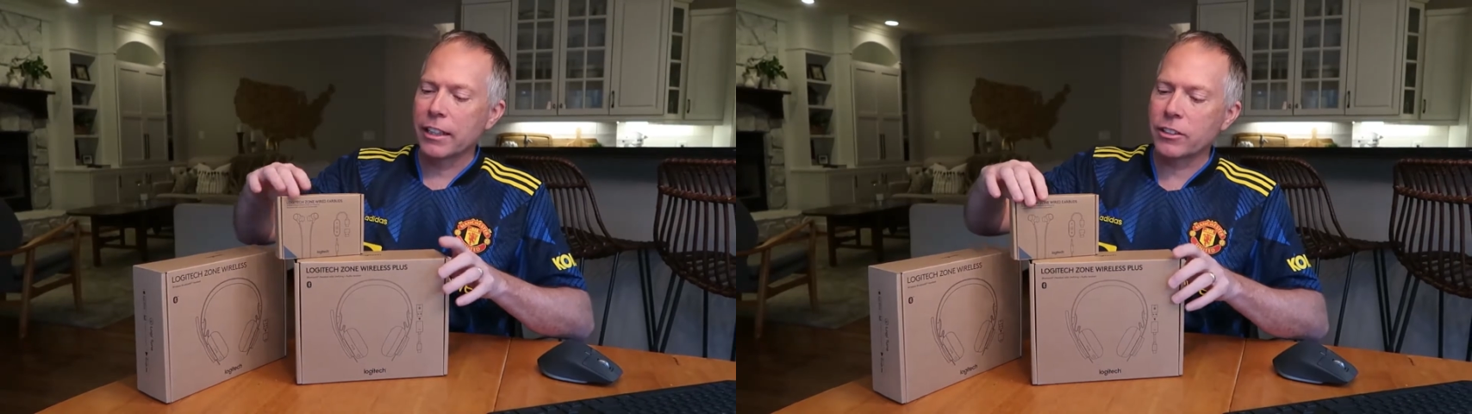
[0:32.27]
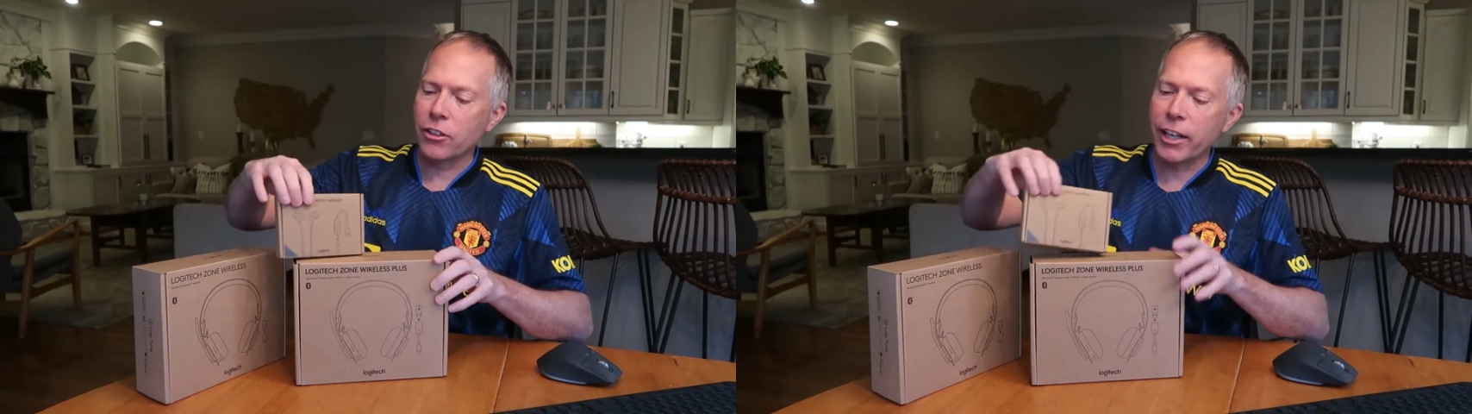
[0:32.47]

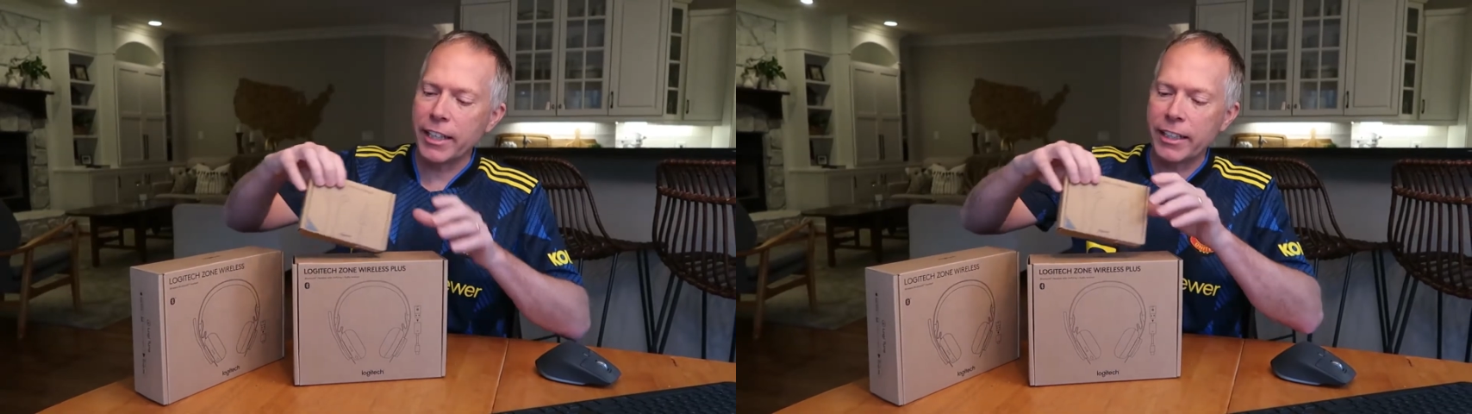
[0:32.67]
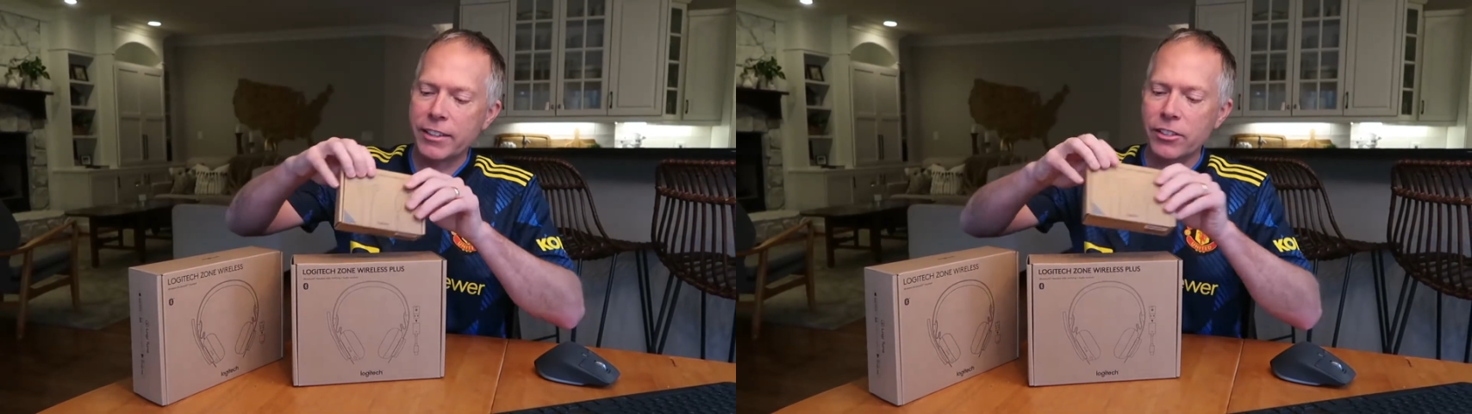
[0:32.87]
let's go ahead
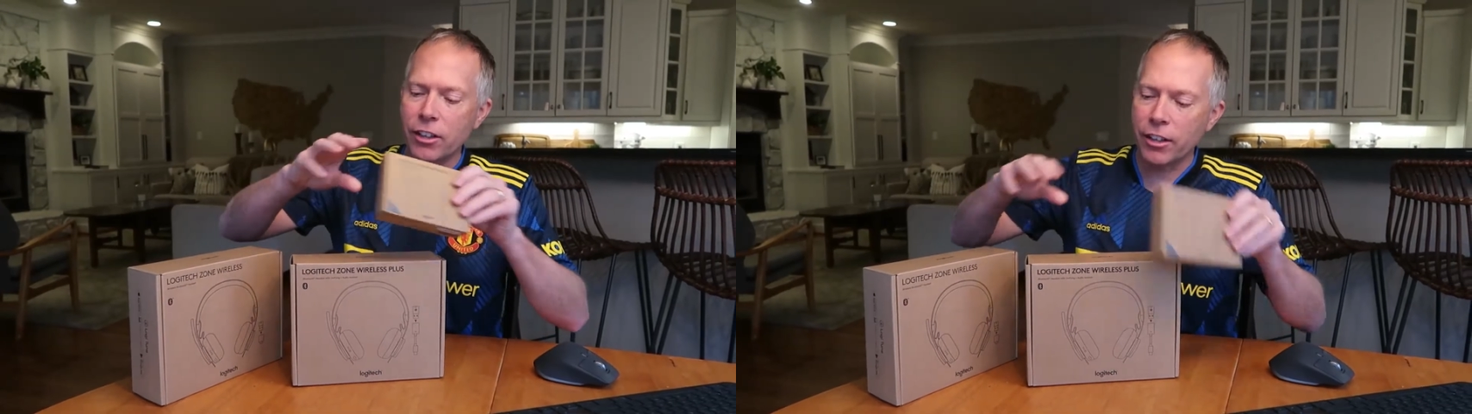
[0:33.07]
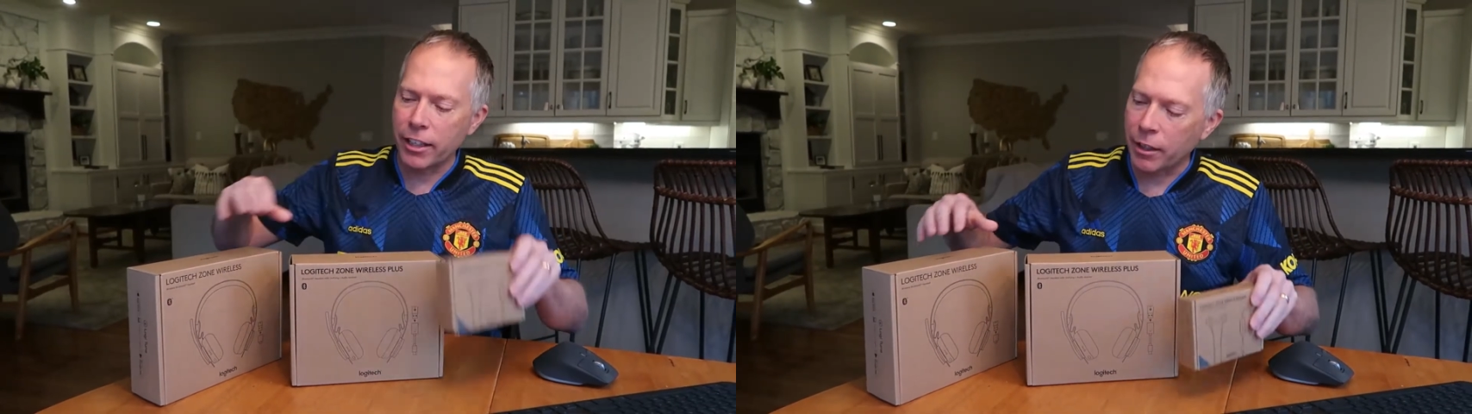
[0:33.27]
and get
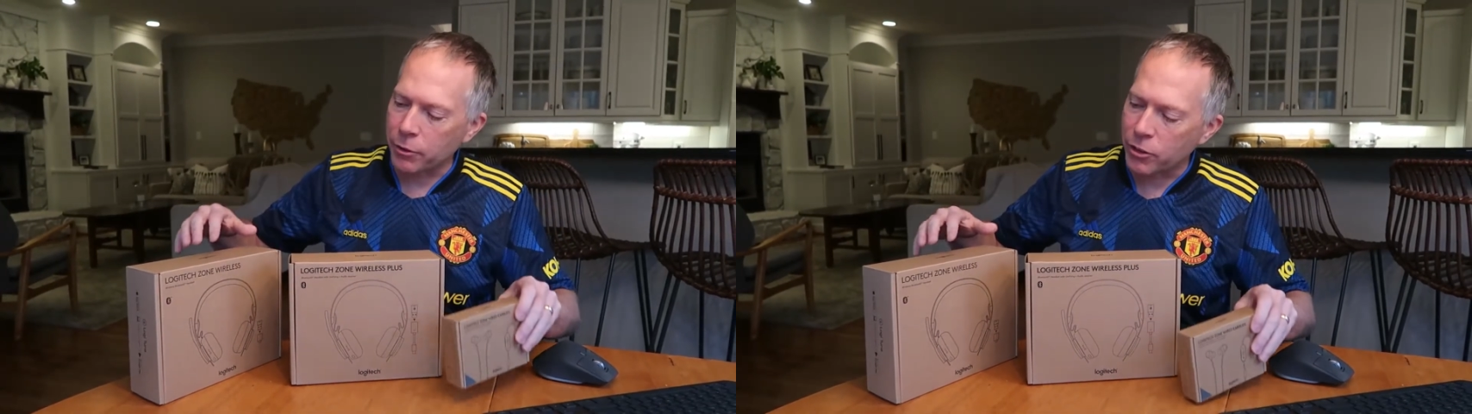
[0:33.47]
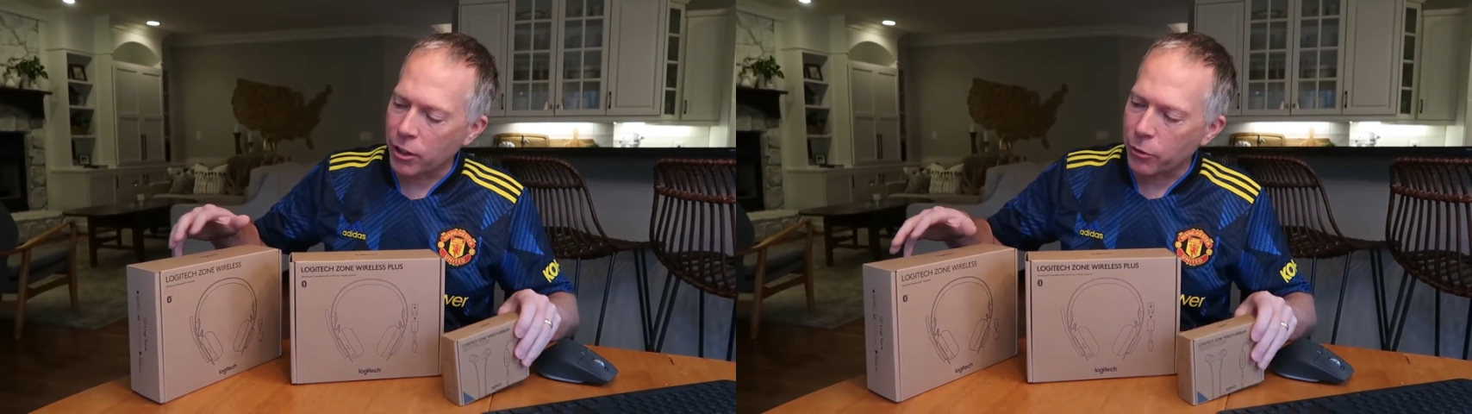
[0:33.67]
started. I'll
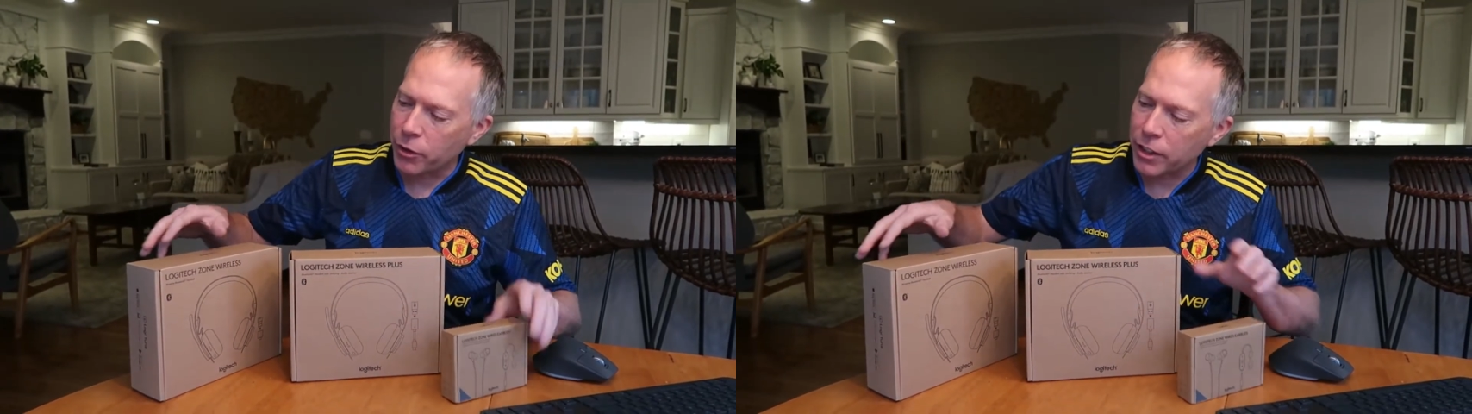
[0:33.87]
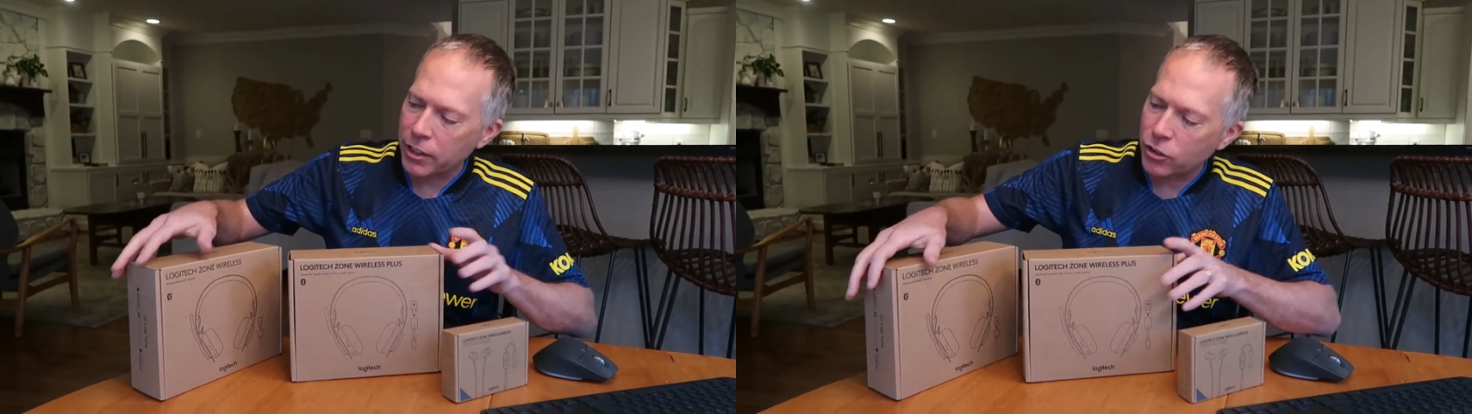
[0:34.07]
start
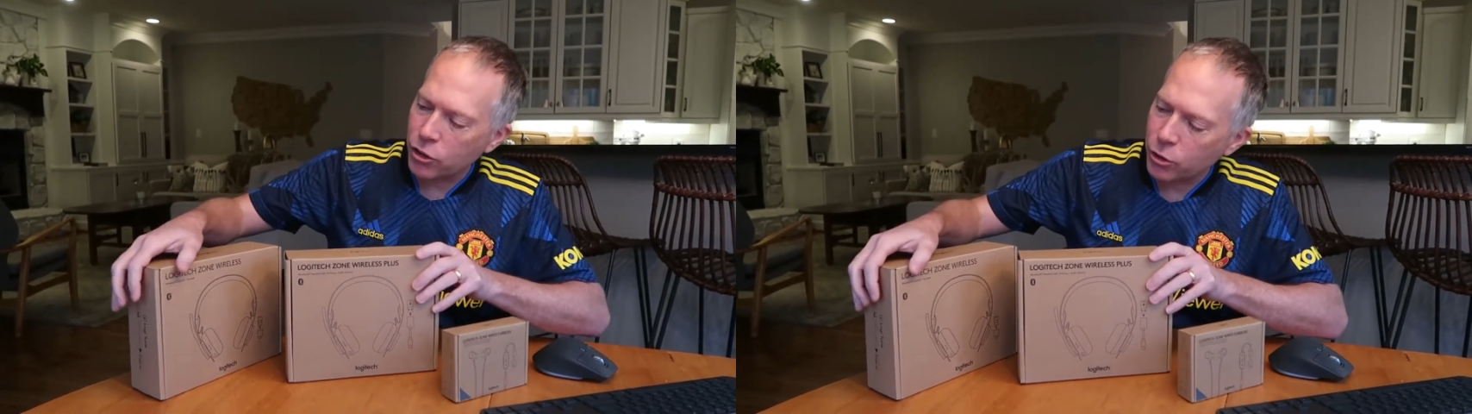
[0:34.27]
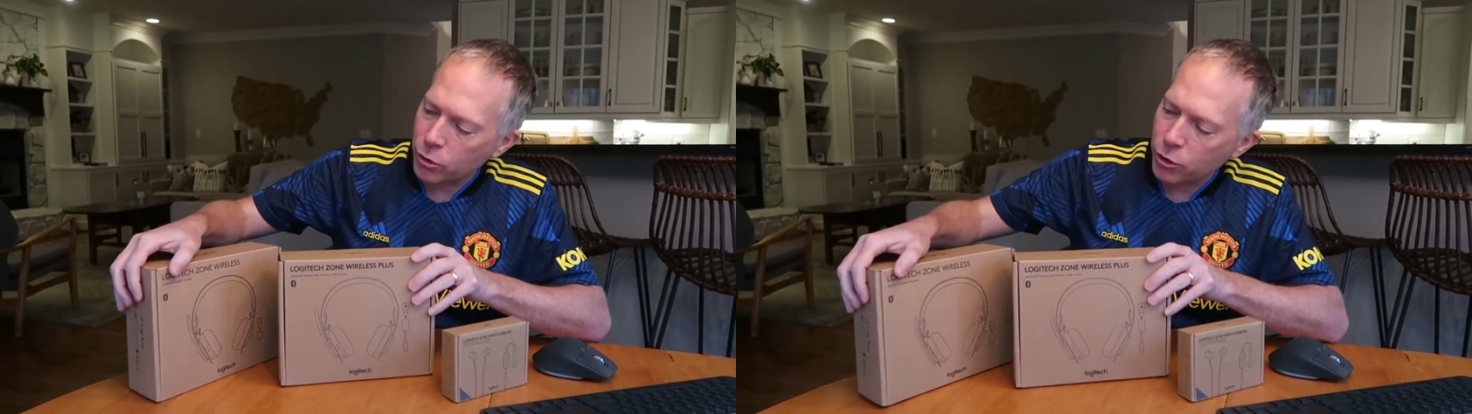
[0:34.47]
with these
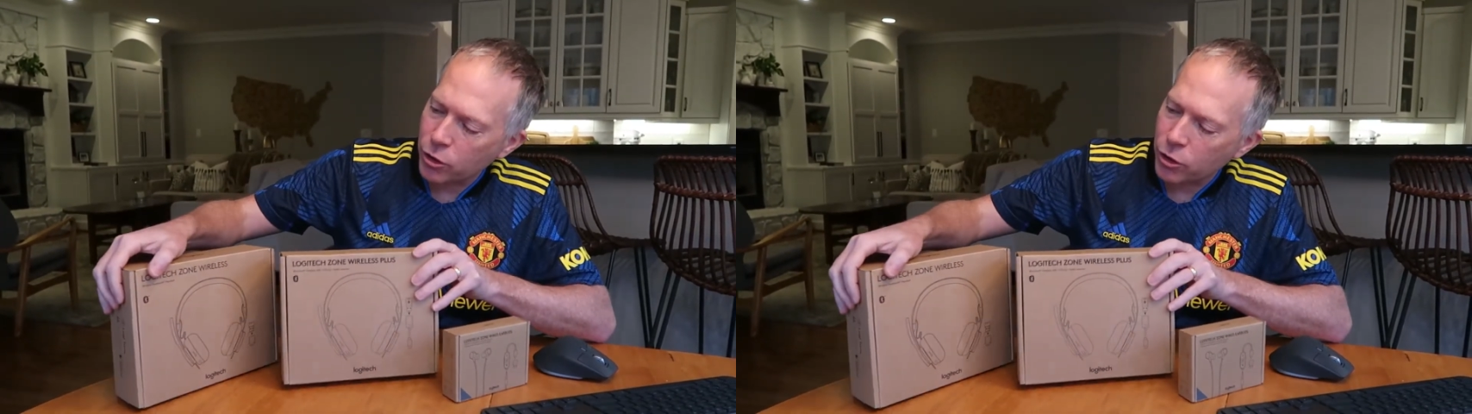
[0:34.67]
two.